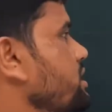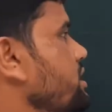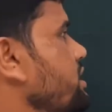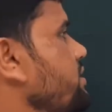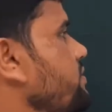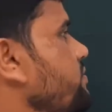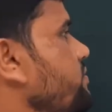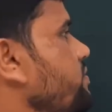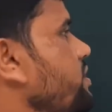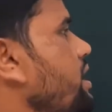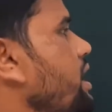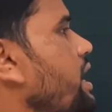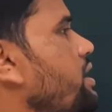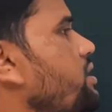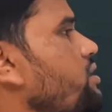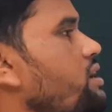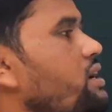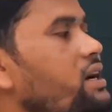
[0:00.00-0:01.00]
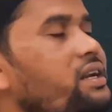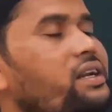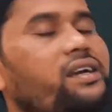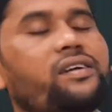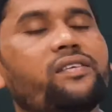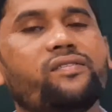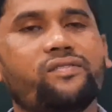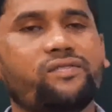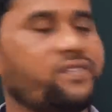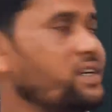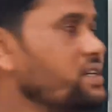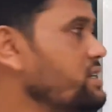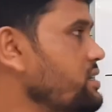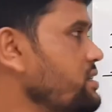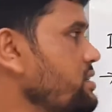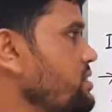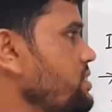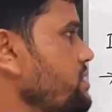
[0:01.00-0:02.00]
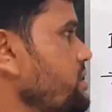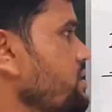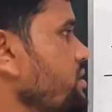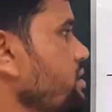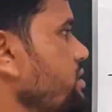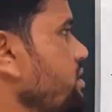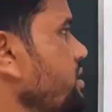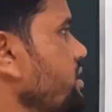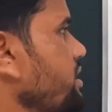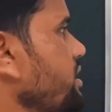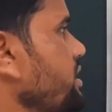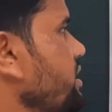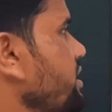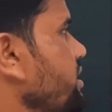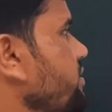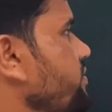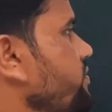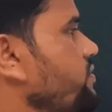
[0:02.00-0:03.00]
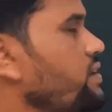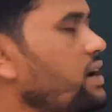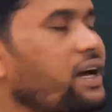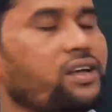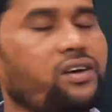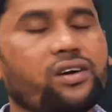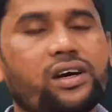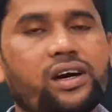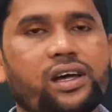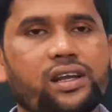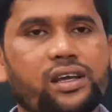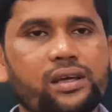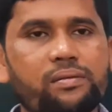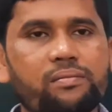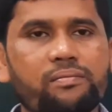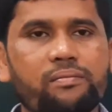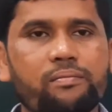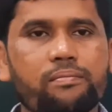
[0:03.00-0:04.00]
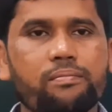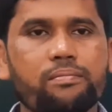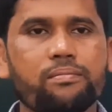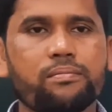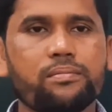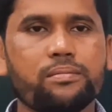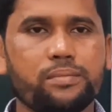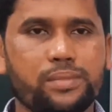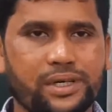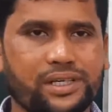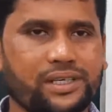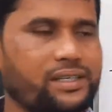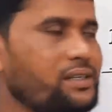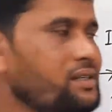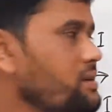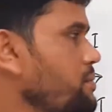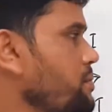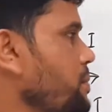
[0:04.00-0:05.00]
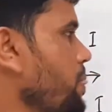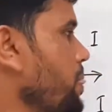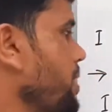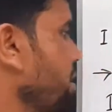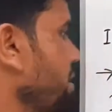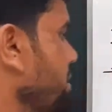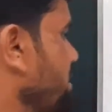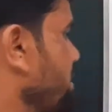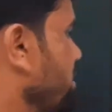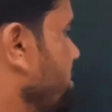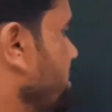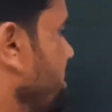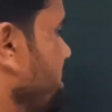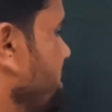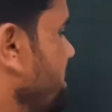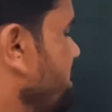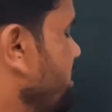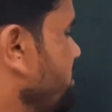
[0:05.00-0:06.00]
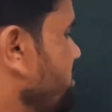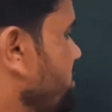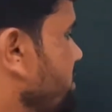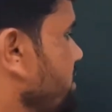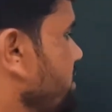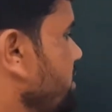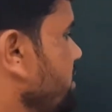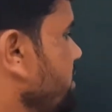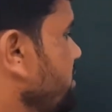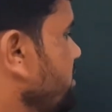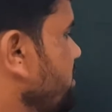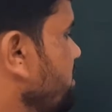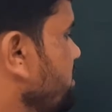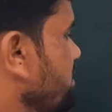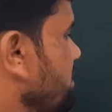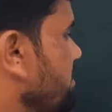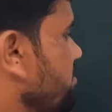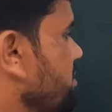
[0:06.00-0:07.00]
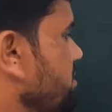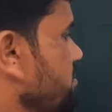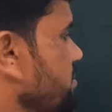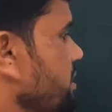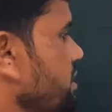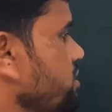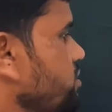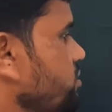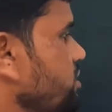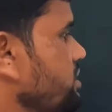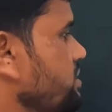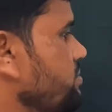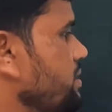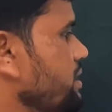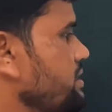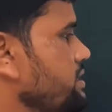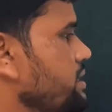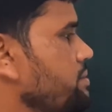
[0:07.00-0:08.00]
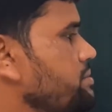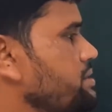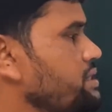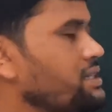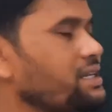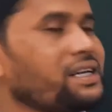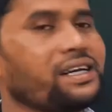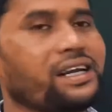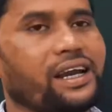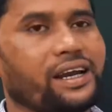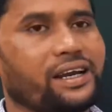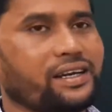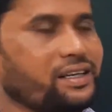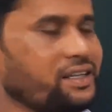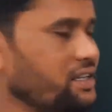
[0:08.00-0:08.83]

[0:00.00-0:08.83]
If I were a bird, if I were a bird, then here you see subject plus which plus subject and had.